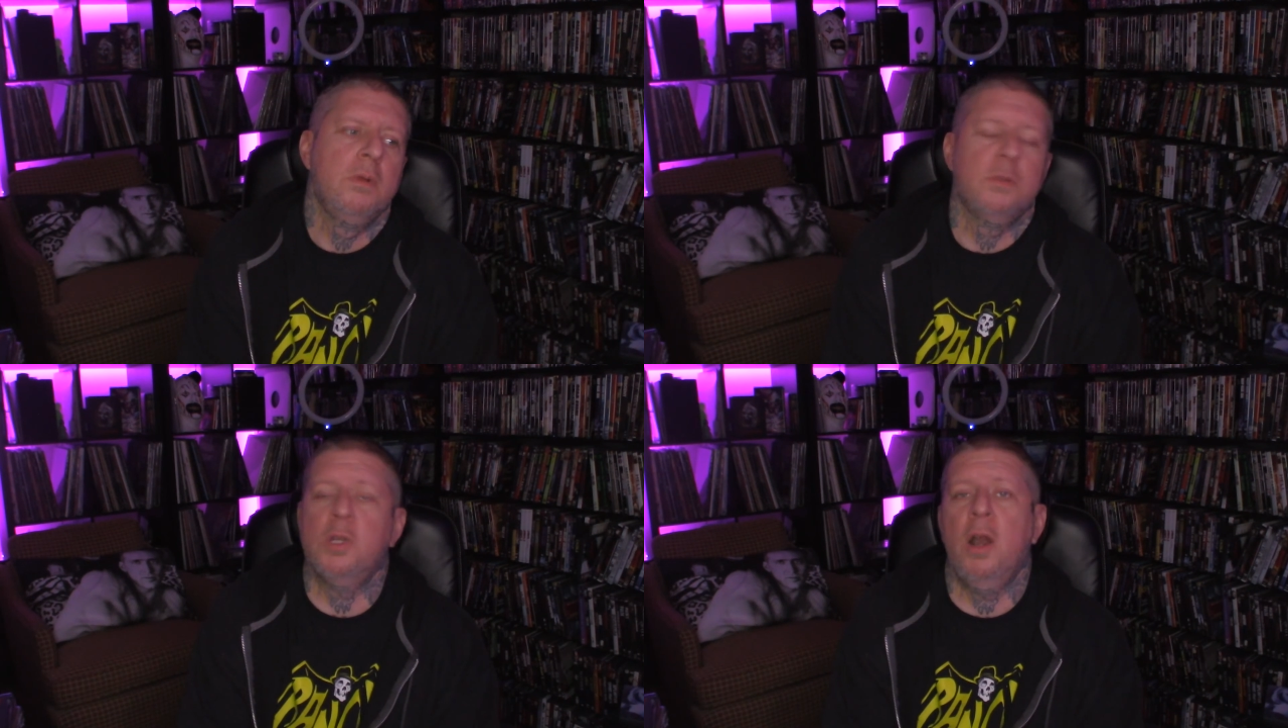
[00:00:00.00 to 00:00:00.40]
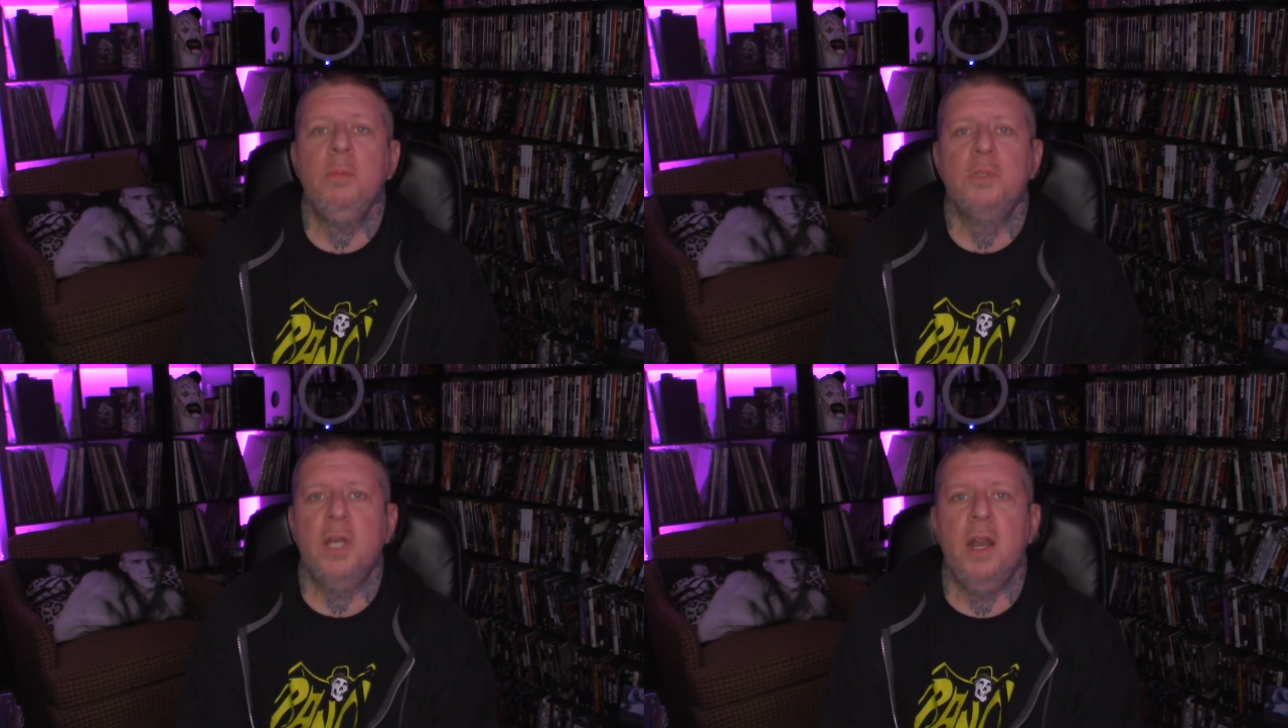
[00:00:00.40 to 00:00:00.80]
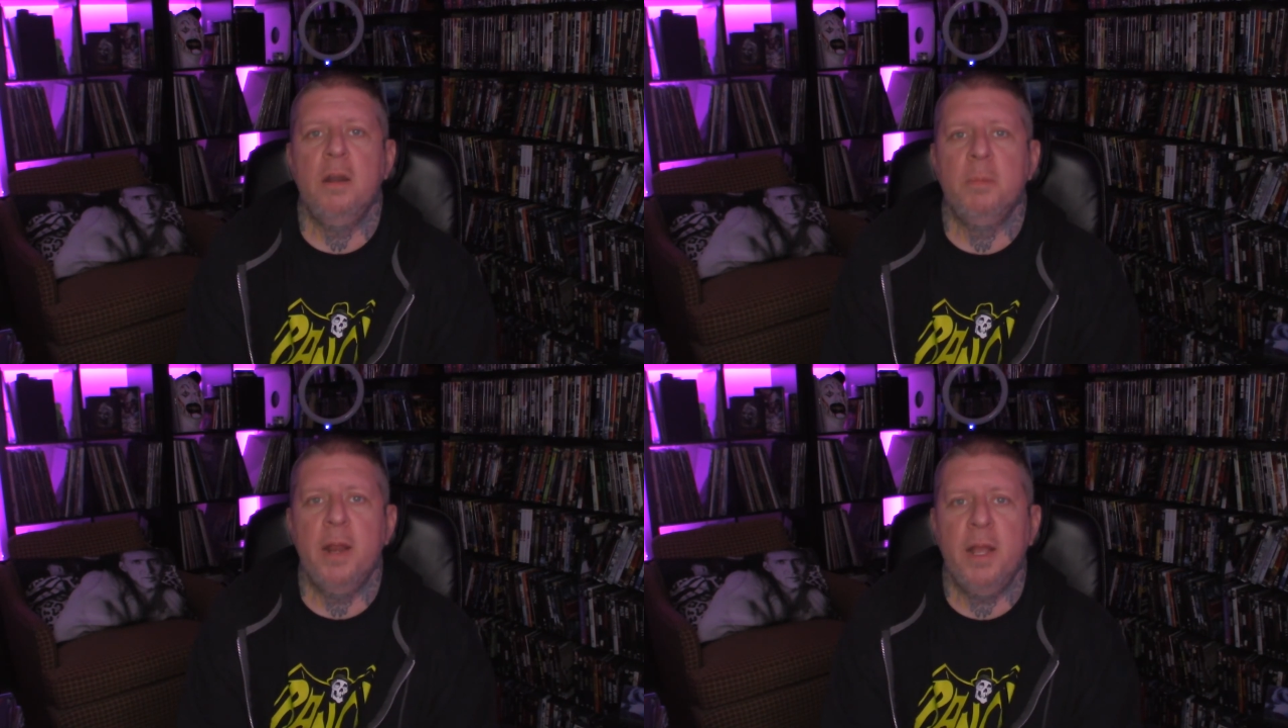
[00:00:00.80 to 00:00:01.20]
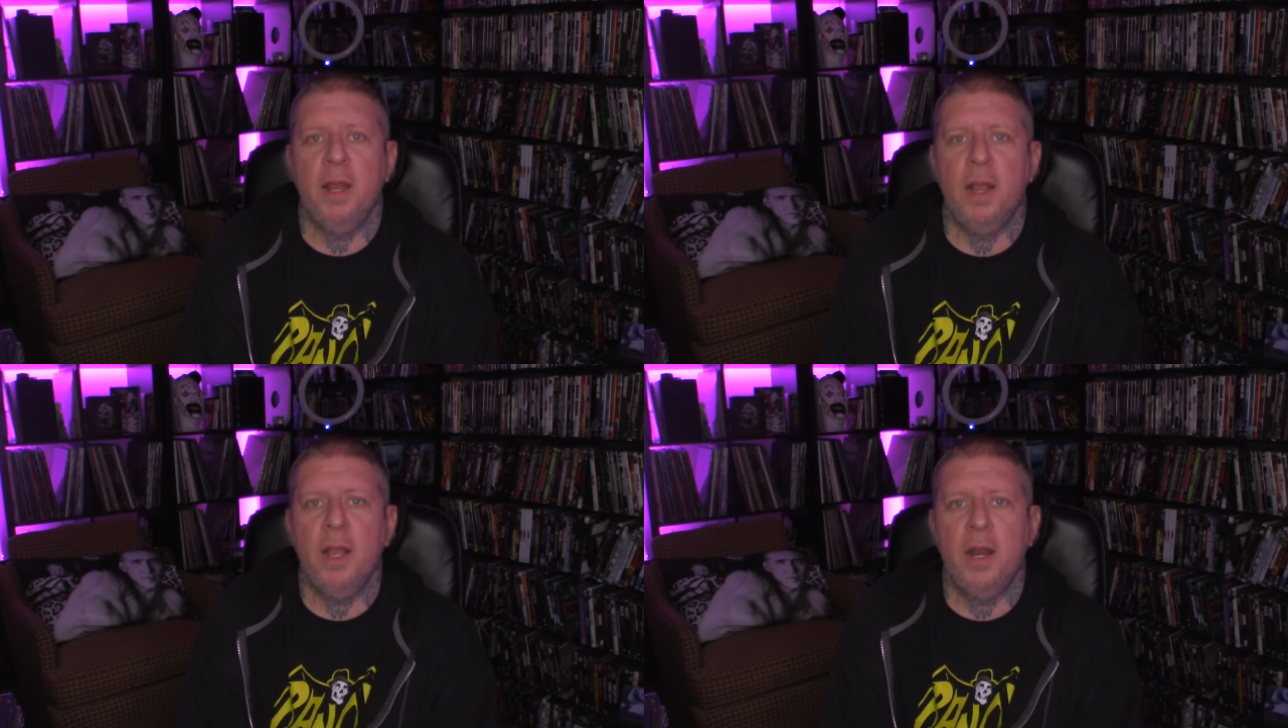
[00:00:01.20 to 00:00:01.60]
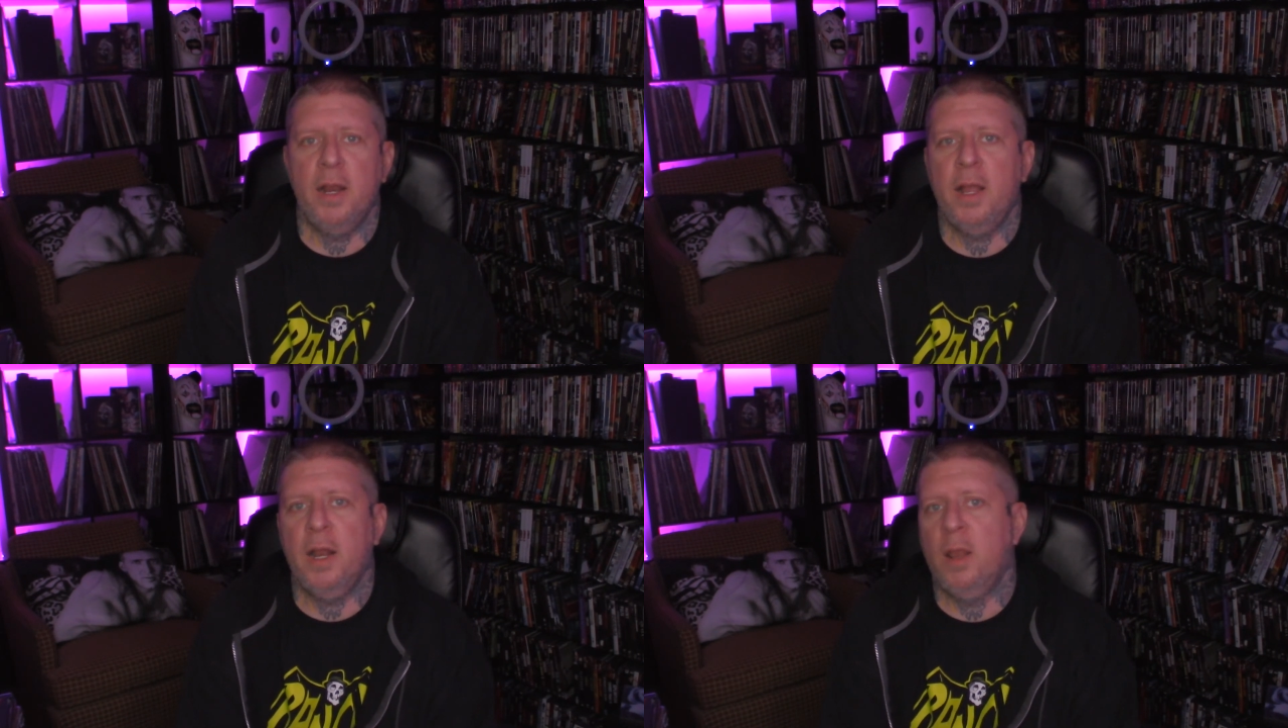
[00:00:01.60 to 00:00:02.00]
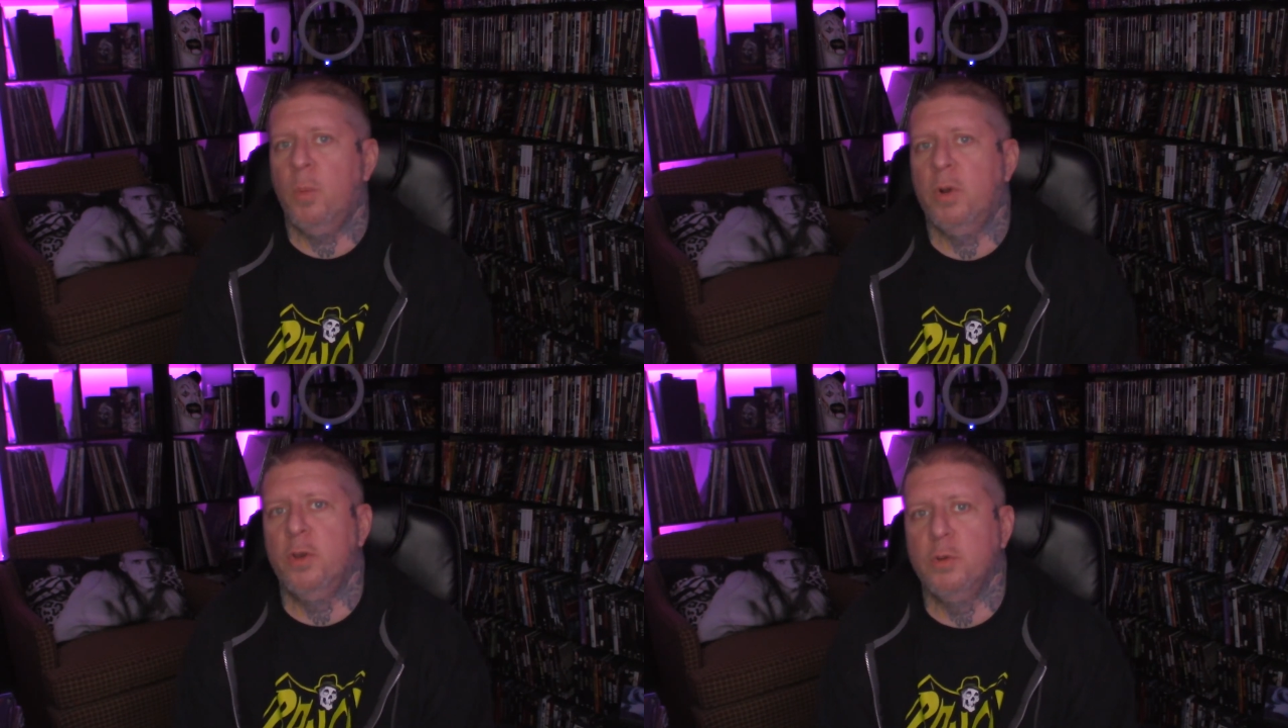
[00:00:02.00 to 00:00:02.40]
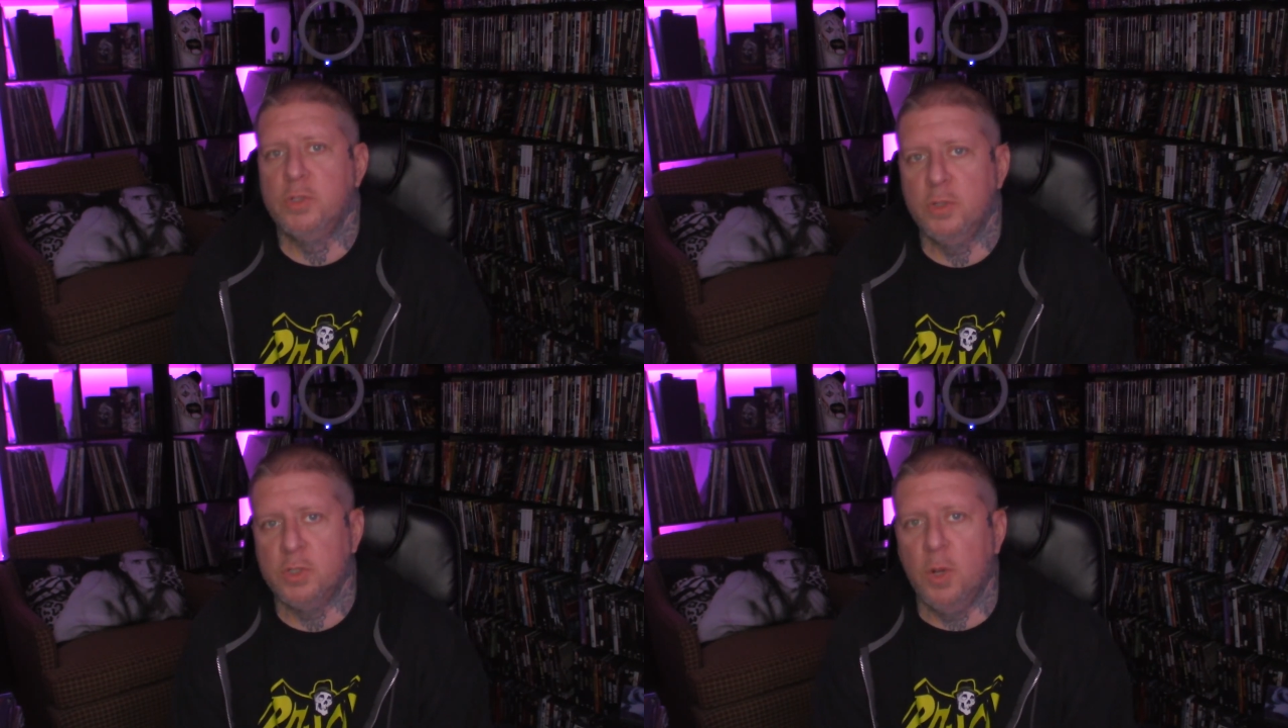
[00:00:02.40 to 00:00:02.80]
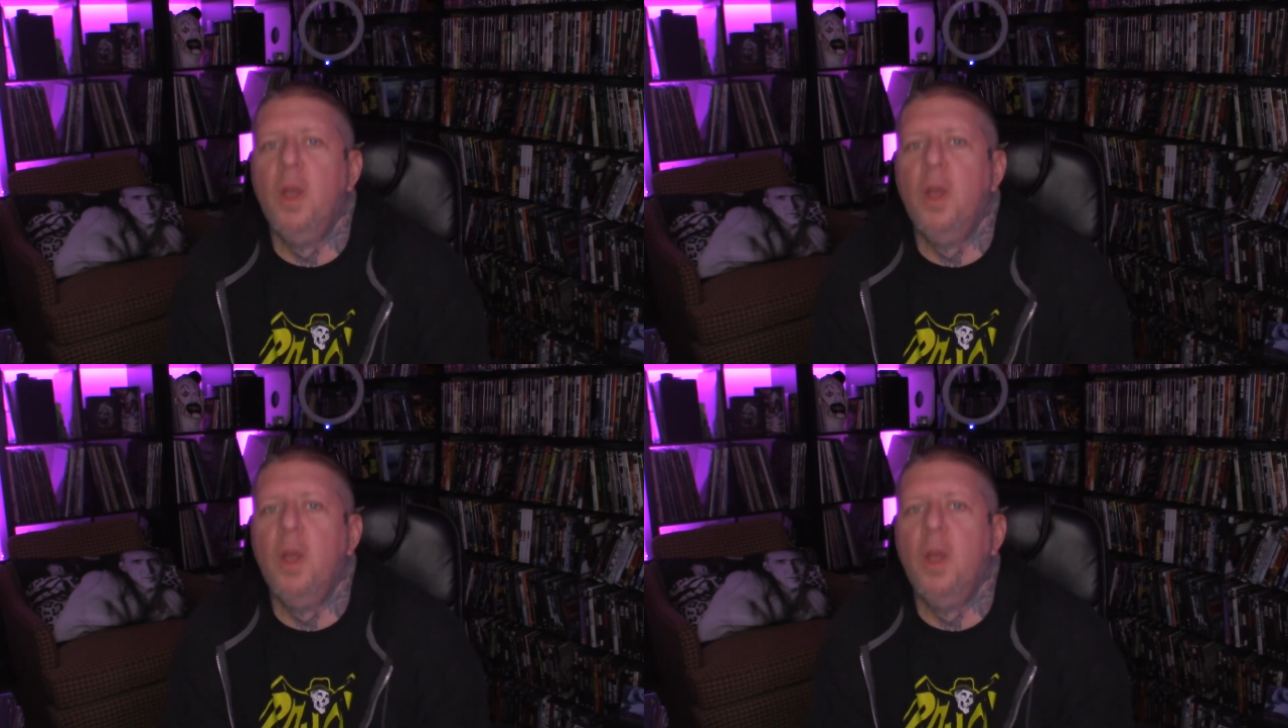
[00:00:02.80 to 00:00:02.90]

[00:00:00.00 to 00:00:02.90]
sorry, I'm tired, man. I got, I got, I got a lot of work to do still, so